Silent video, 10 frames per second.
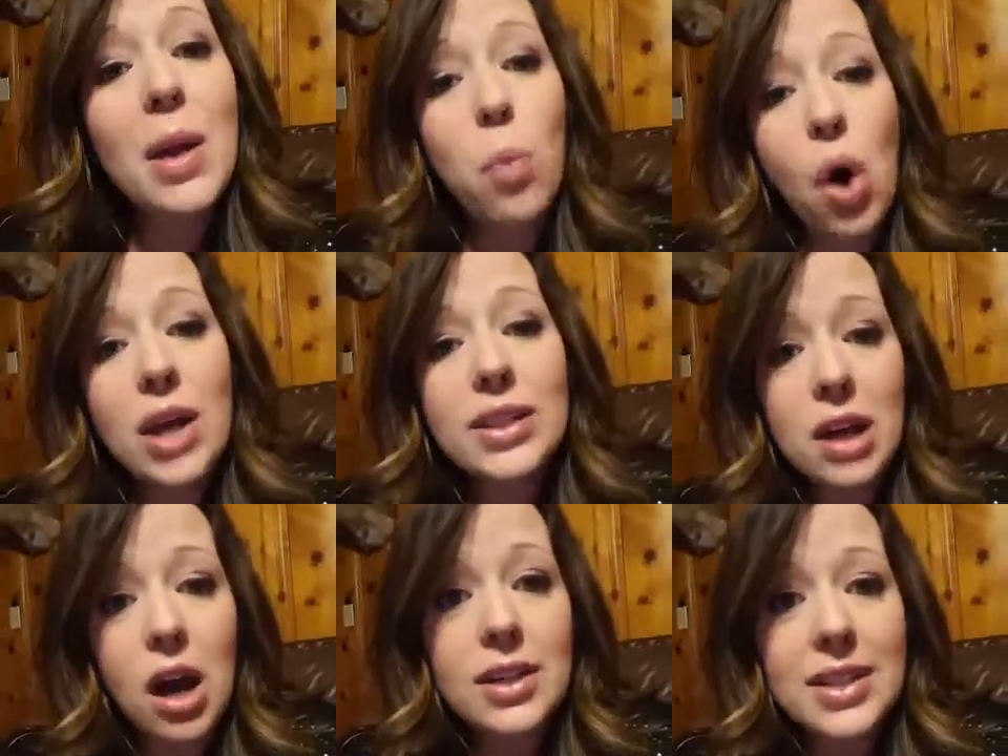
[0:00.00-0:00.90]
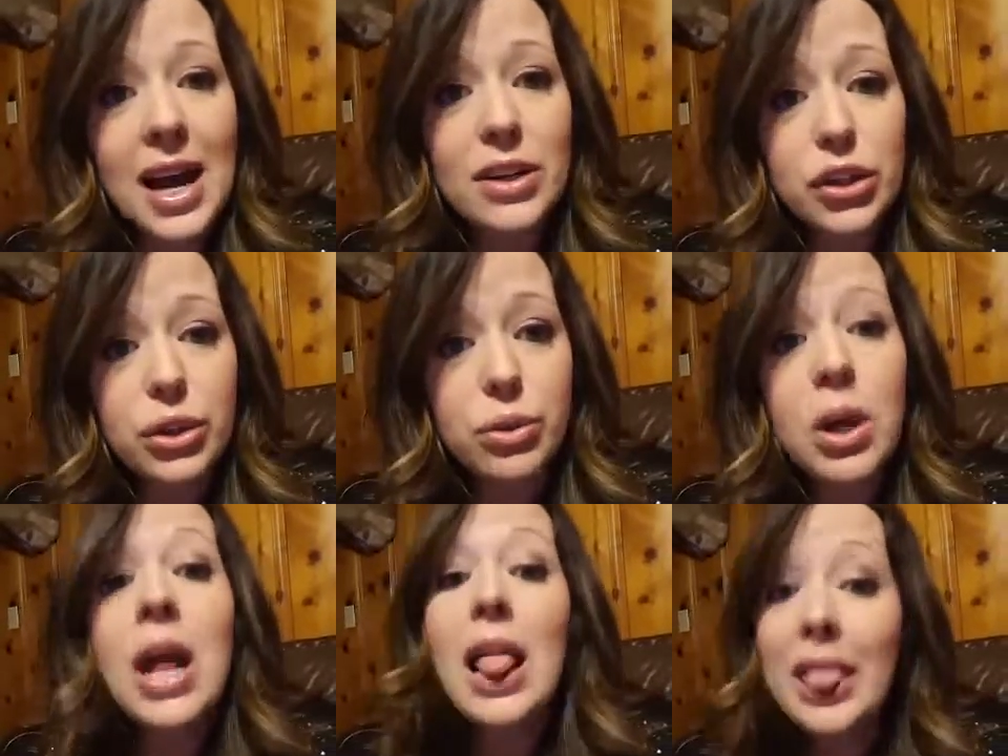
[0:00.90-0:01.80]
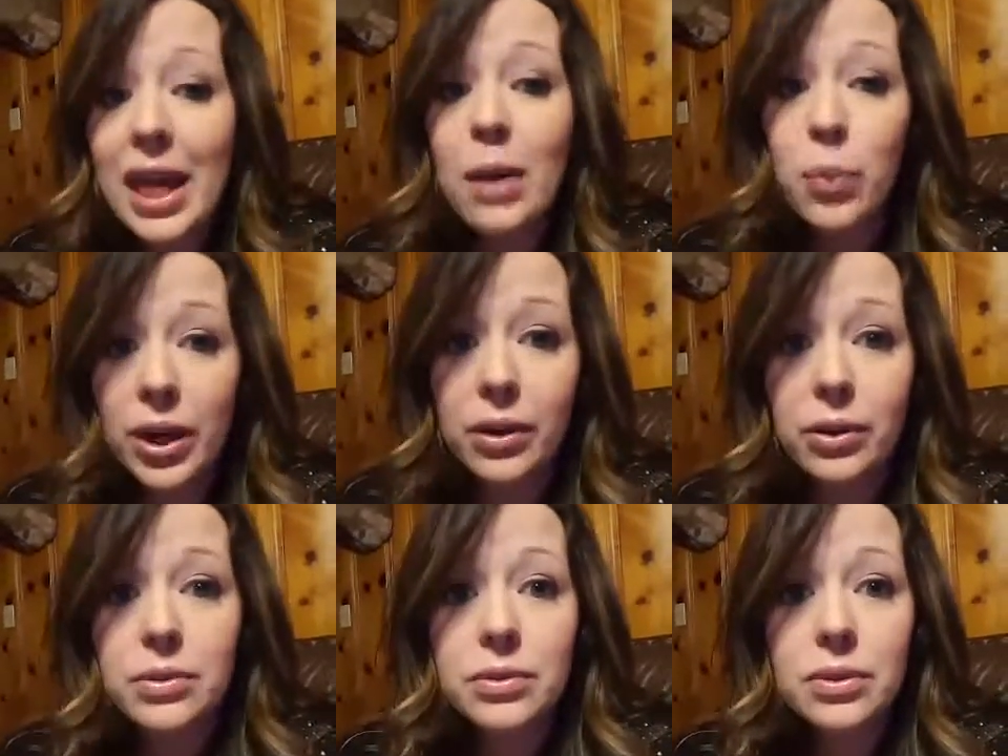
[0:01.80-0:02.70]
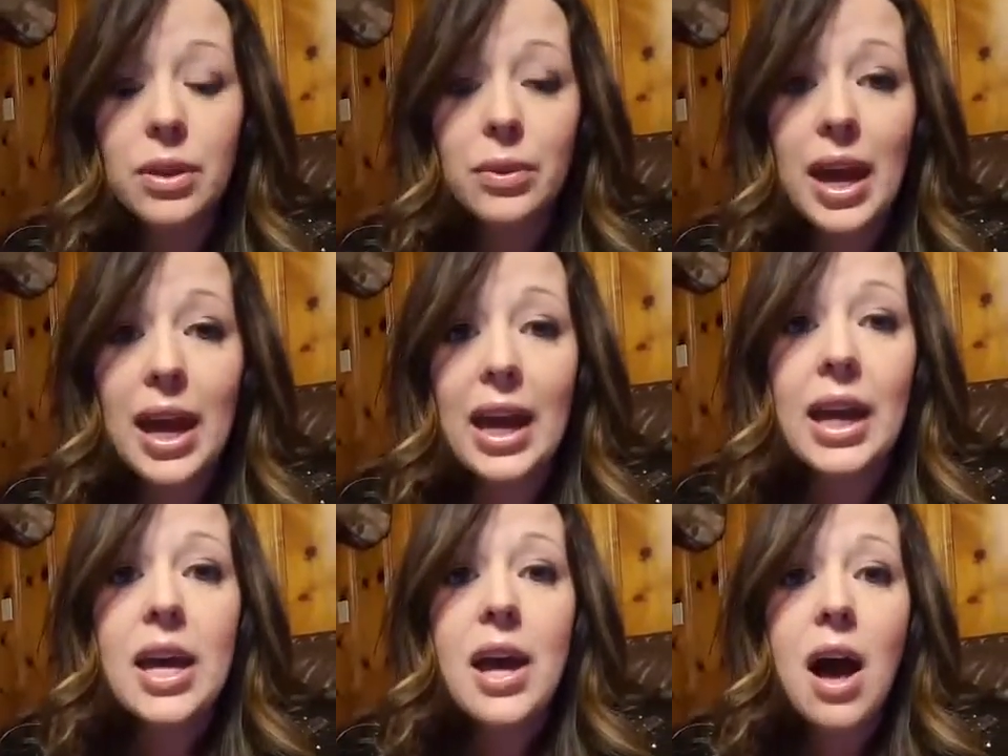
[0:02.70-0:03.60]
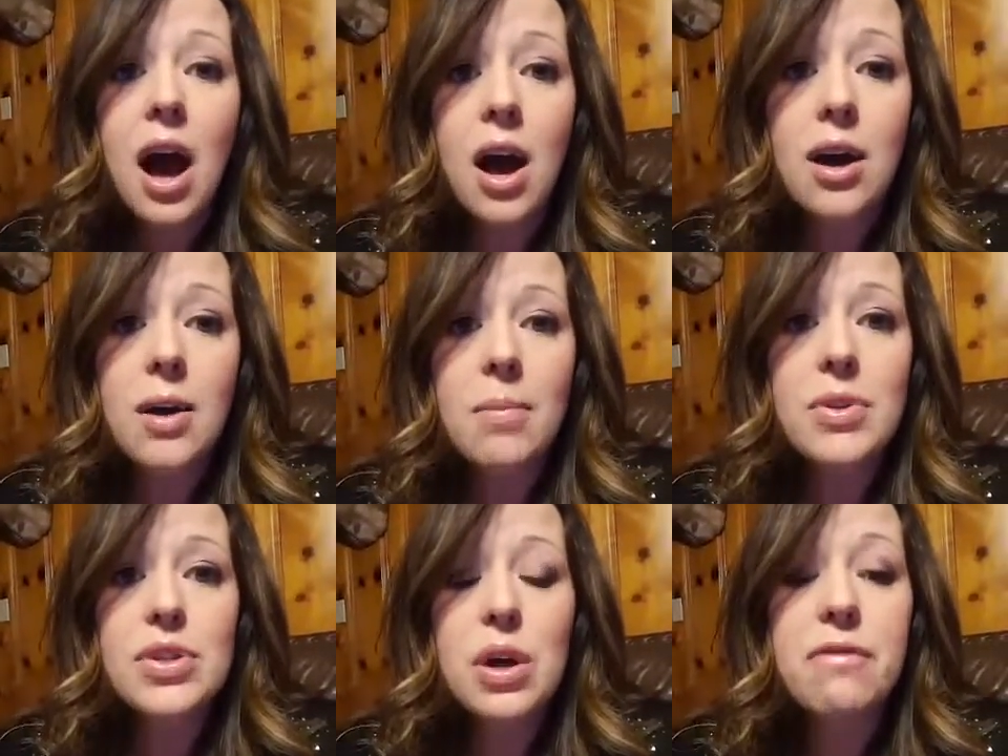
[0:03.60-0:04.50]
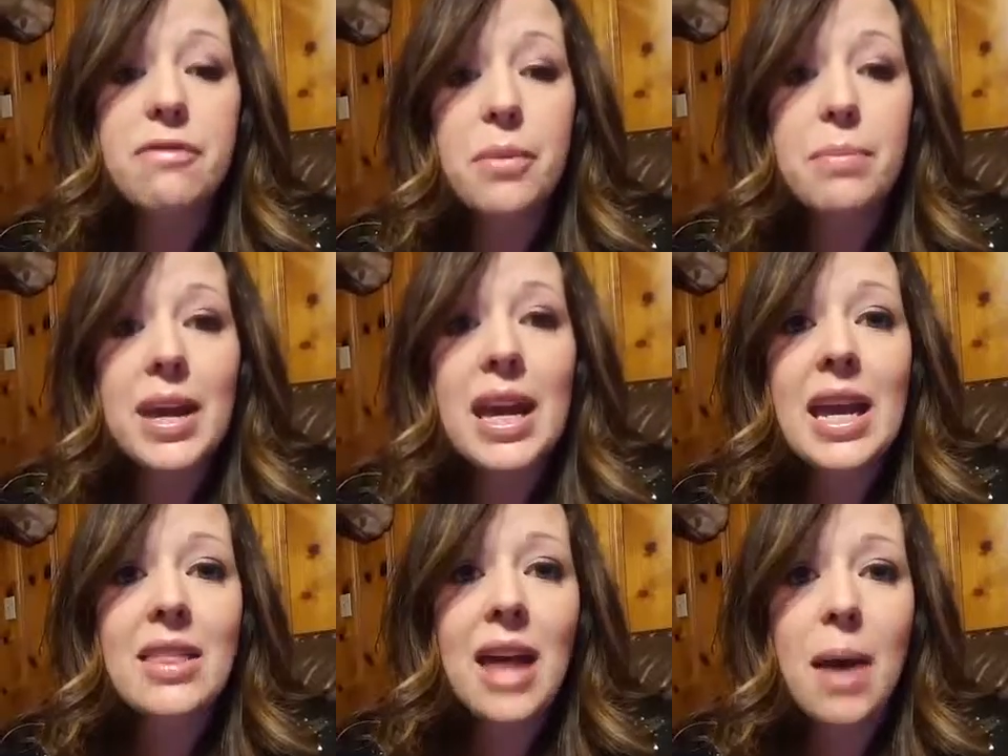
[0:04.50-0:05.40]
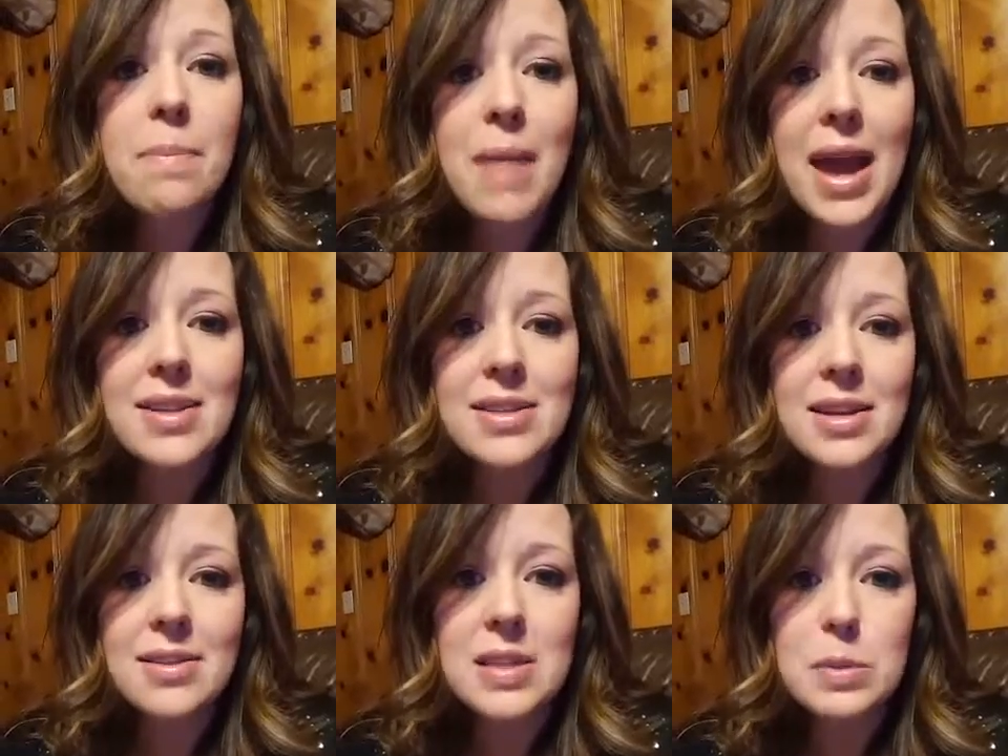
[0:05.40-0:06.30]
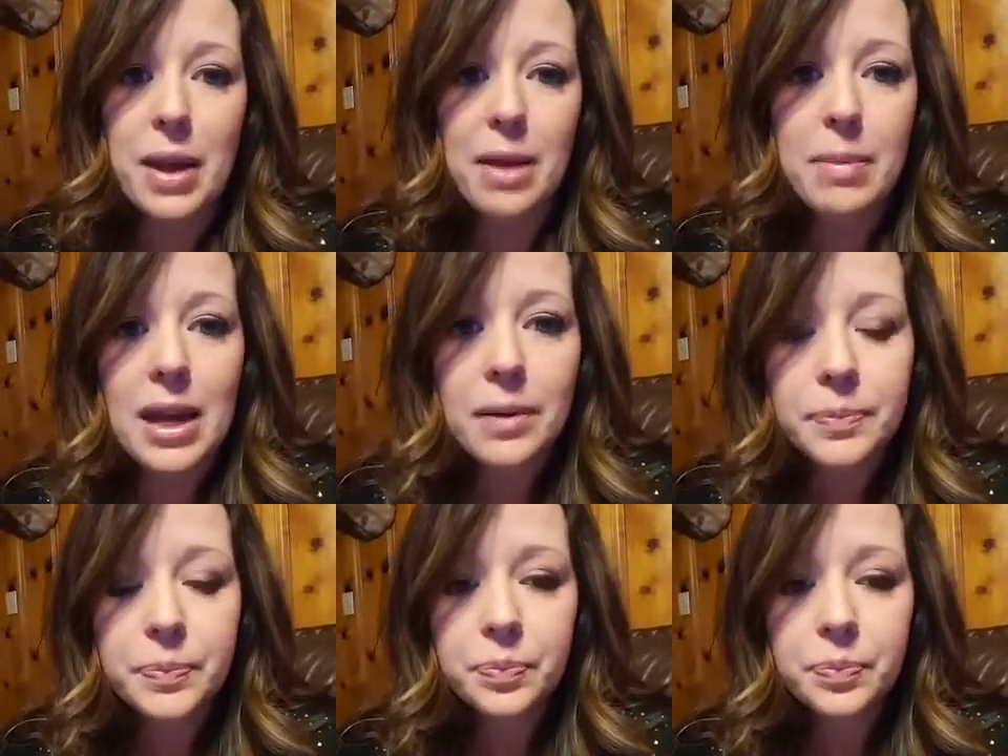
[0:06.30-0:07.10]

they want to contact you, they will. Okay, so for me, that makes it spammy,